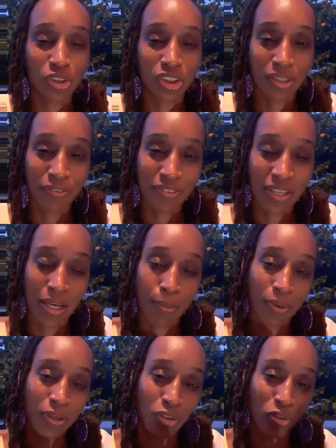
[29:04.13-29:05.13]
shifting. I'm
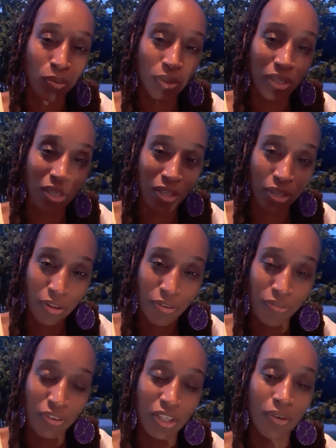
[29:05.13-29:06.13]
going to do another
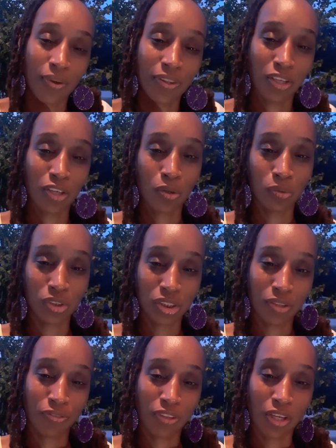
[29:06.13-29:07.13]
video on the node
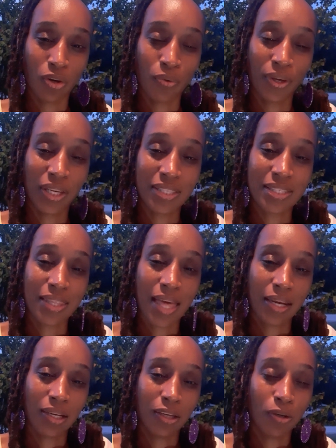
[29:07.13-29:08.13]
shifting, going into
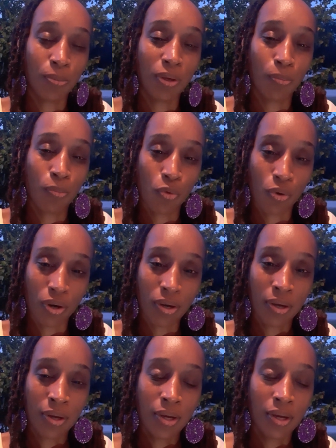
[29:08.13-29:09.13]
that a little bit more.
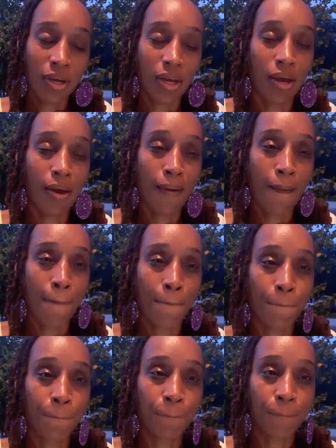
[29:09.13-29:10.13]

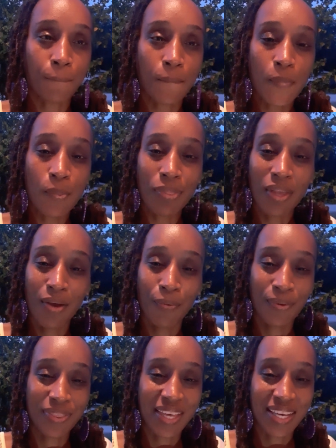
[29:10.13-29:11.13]
And
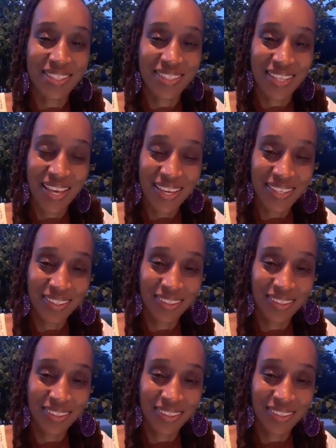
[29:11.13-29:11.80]
with that said,